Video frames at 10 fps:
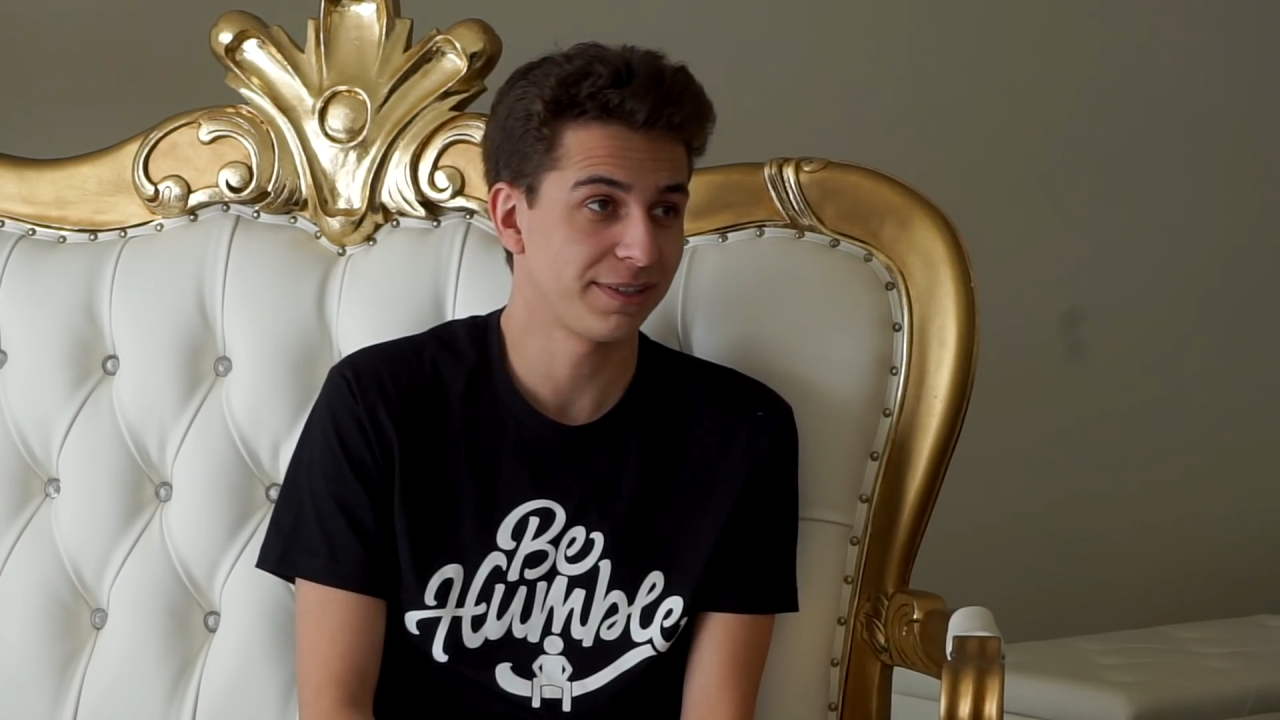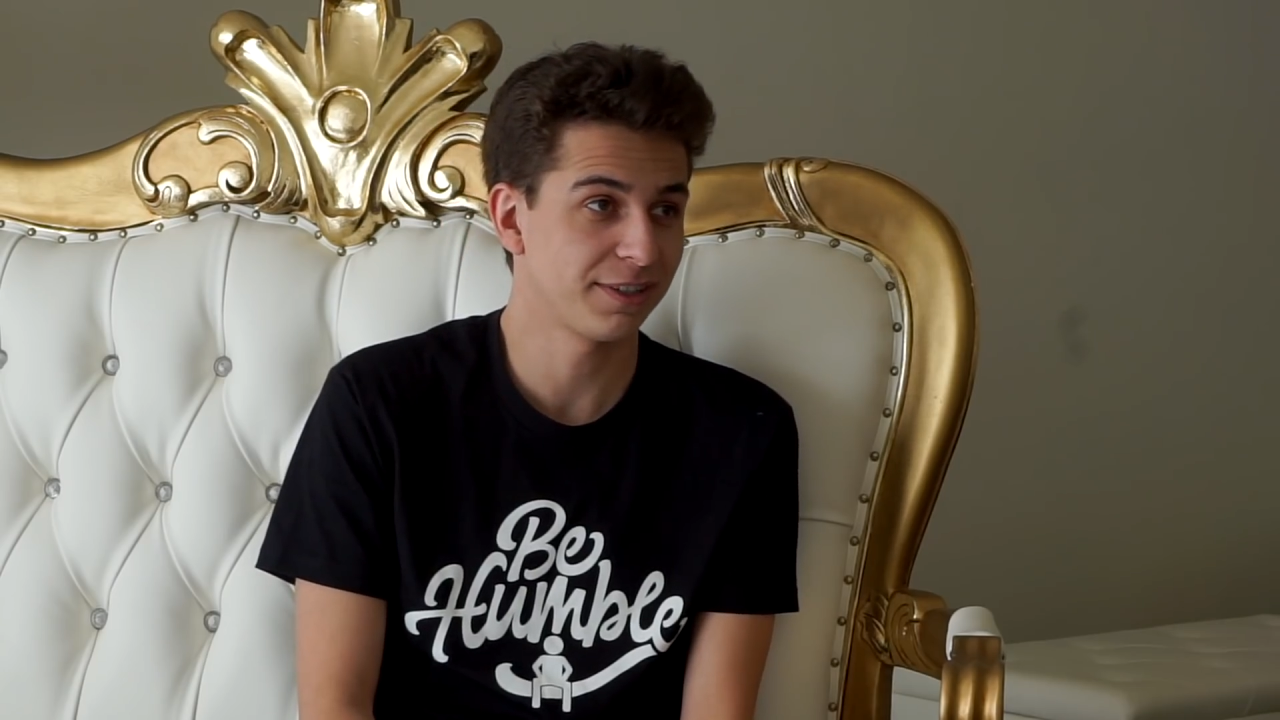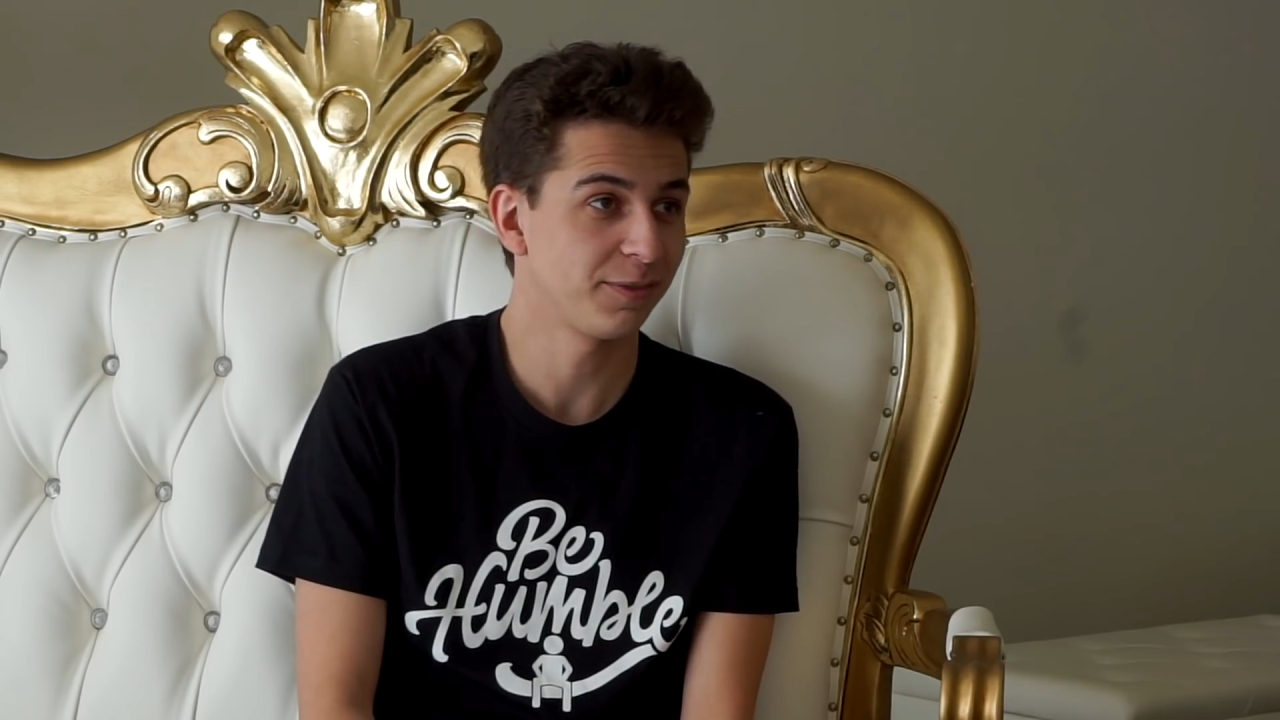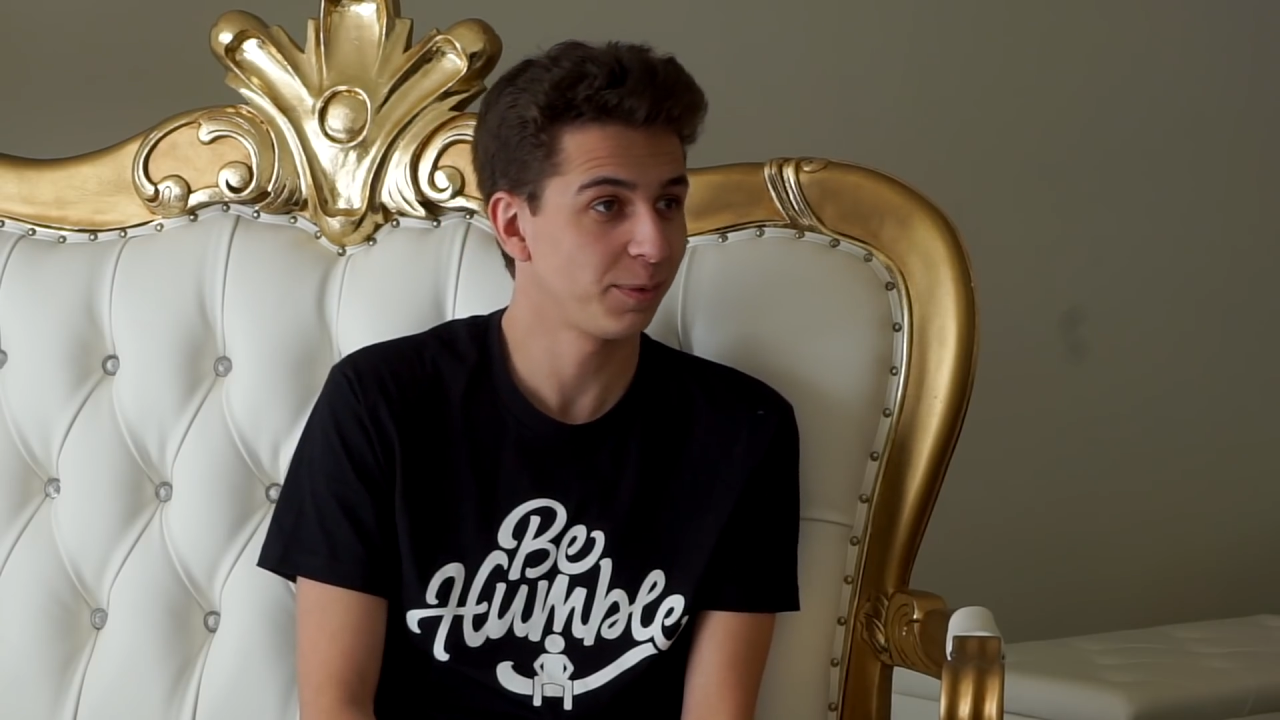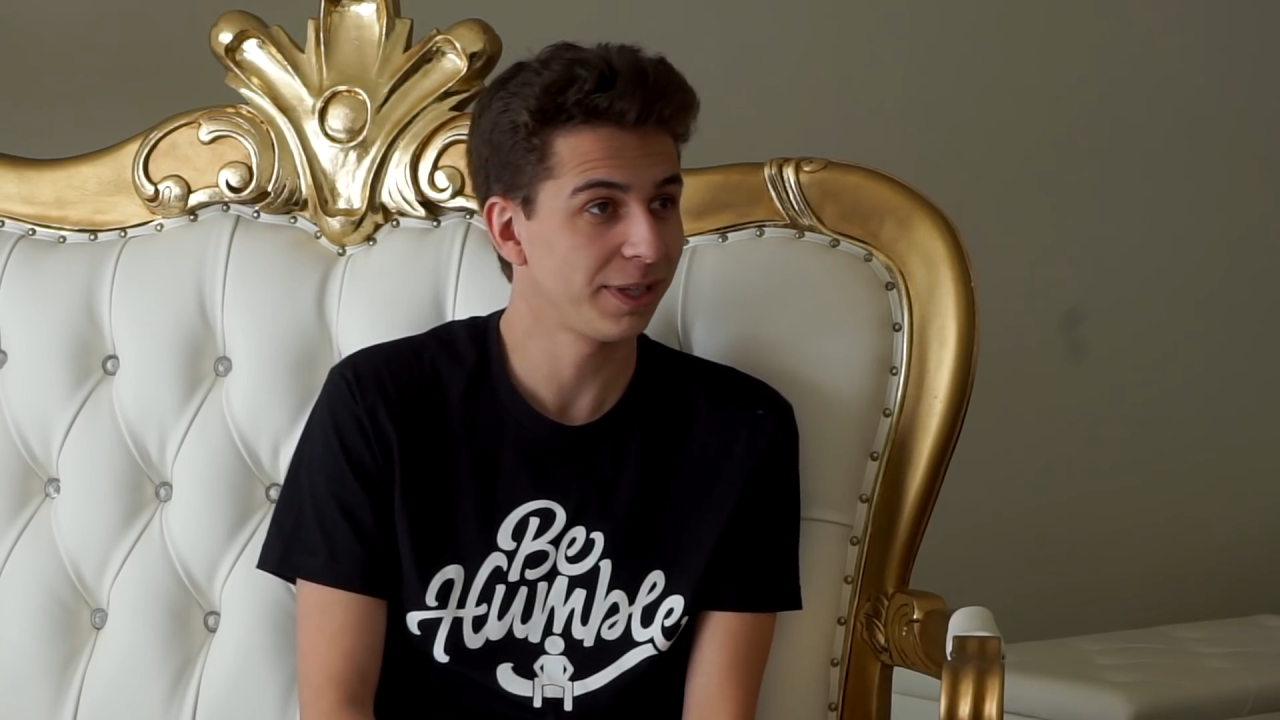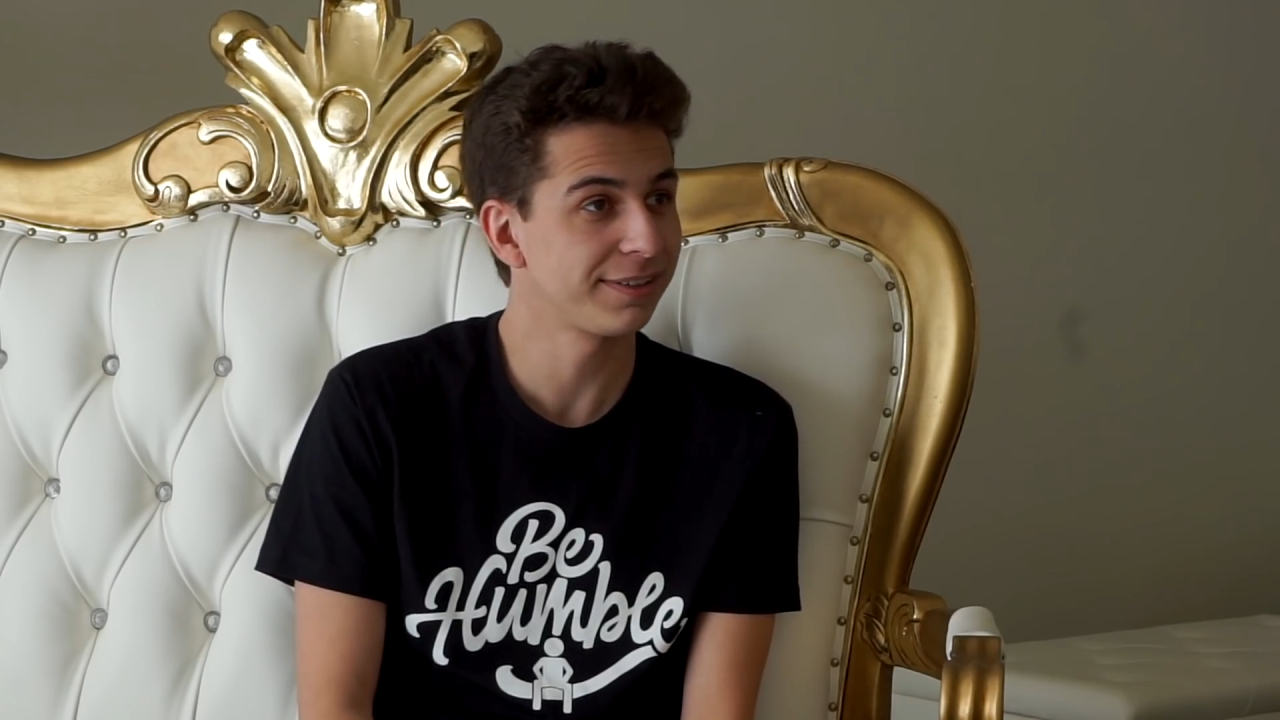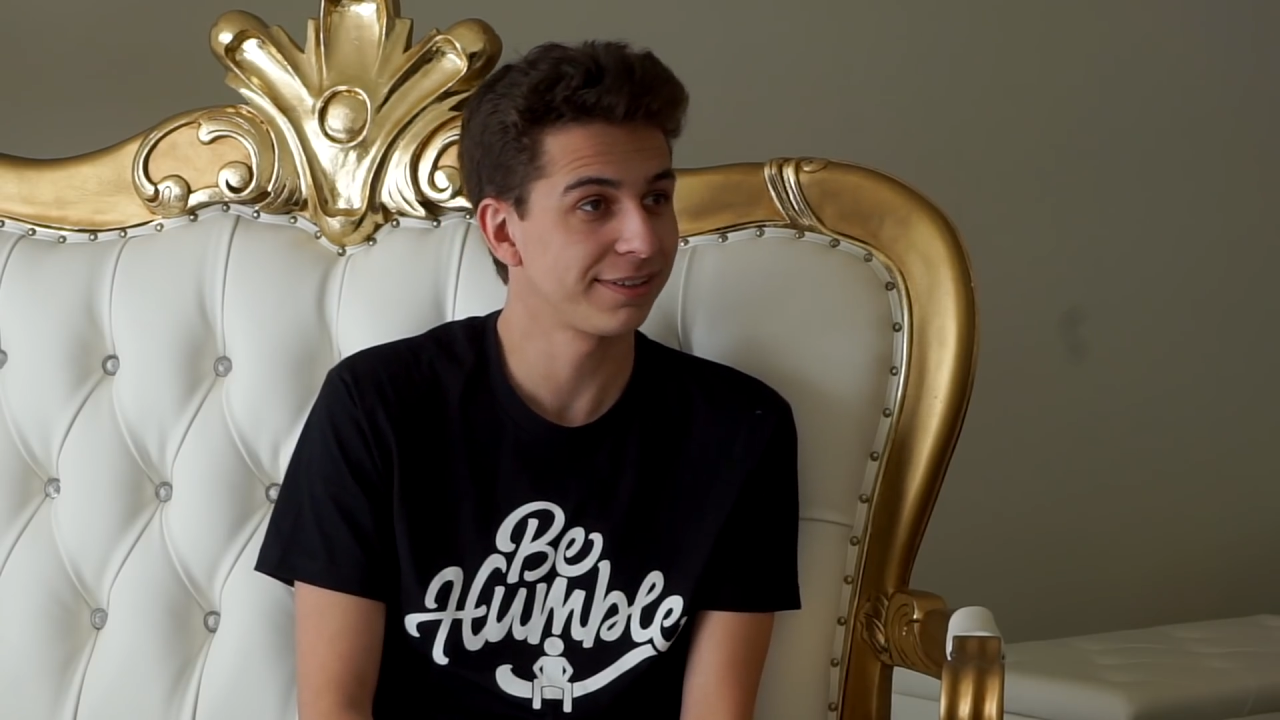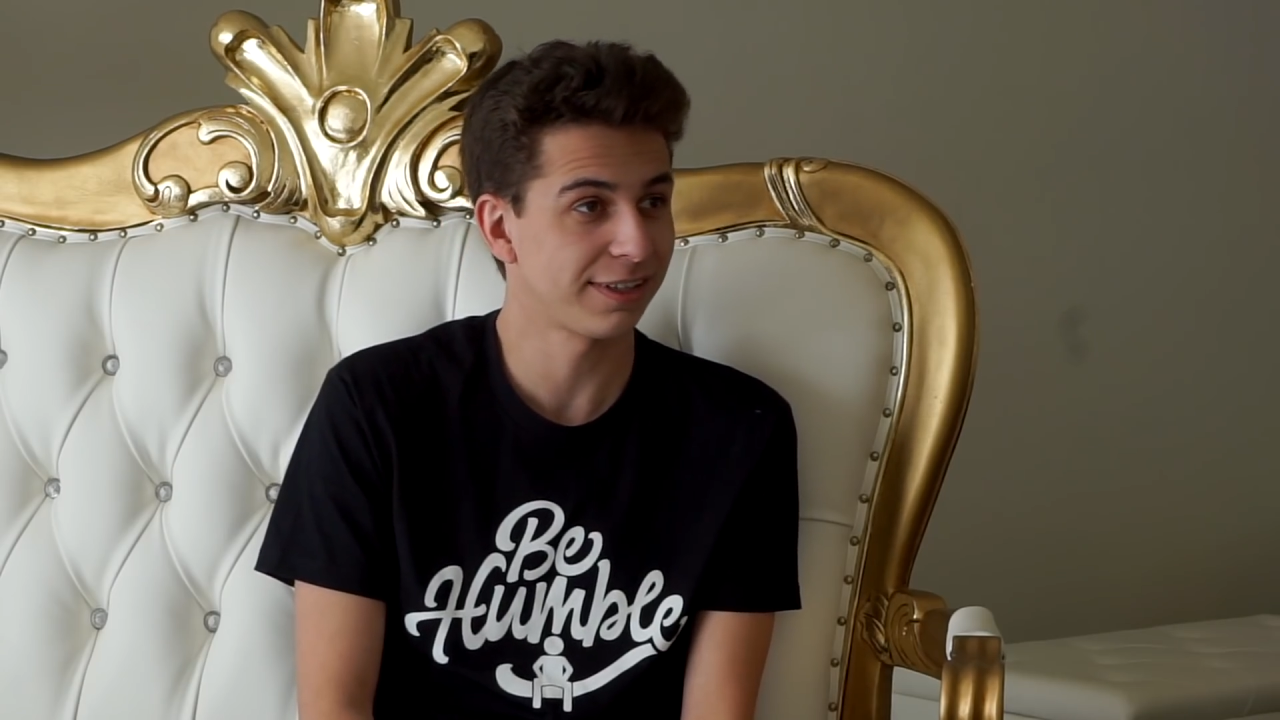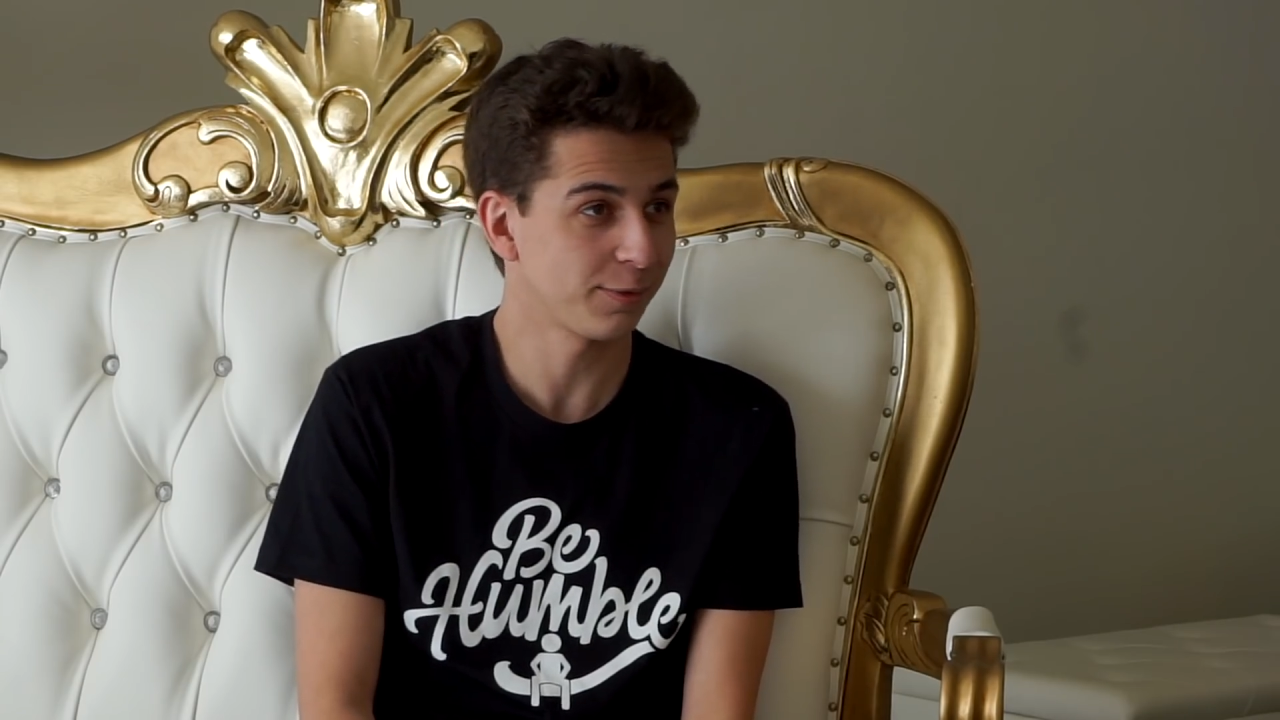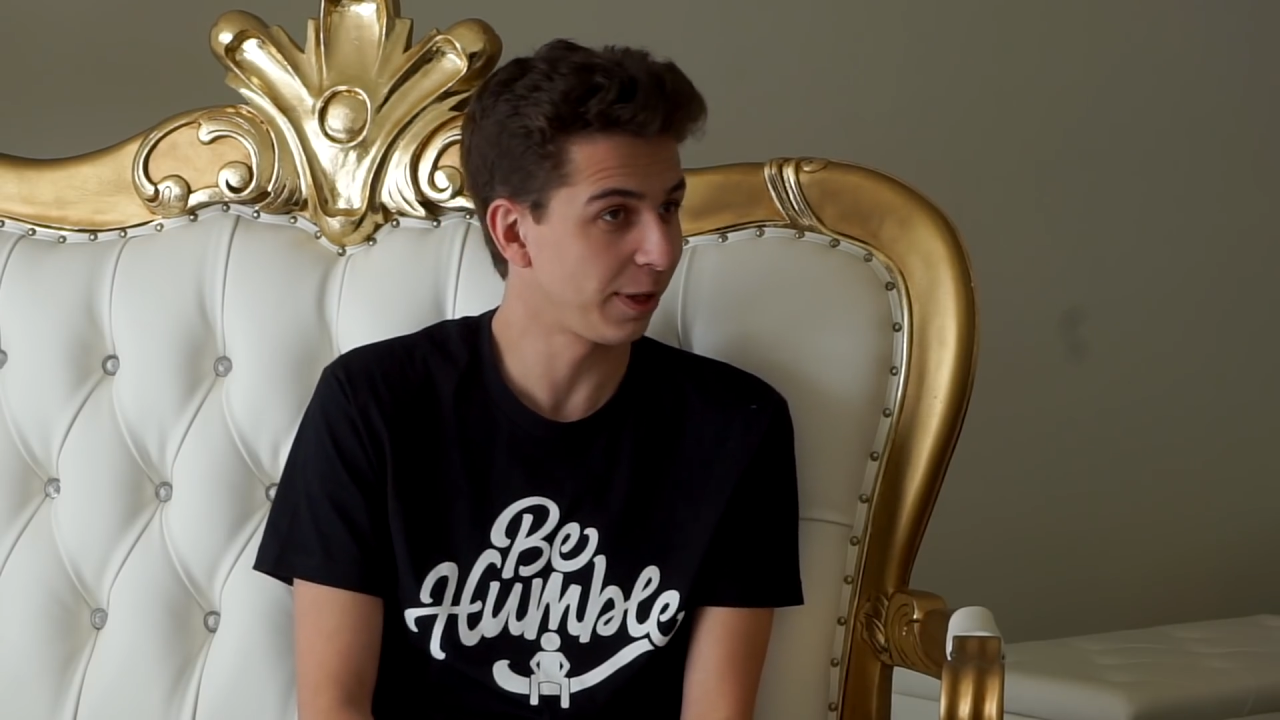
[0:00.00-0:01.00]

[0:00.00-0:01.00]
myself places.